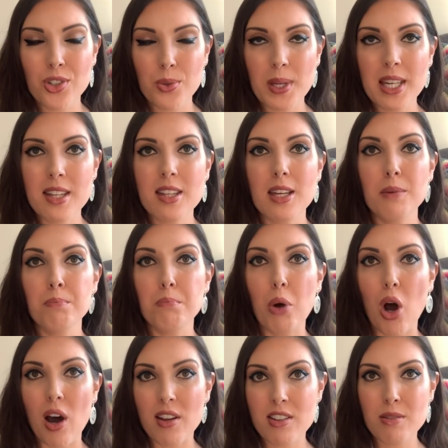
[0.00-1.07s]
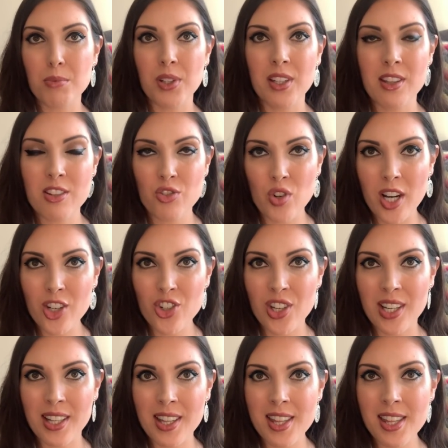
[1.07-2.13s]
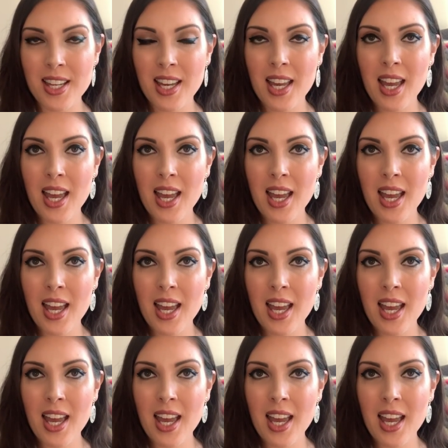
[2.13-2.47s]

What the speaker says: to his impossible instructions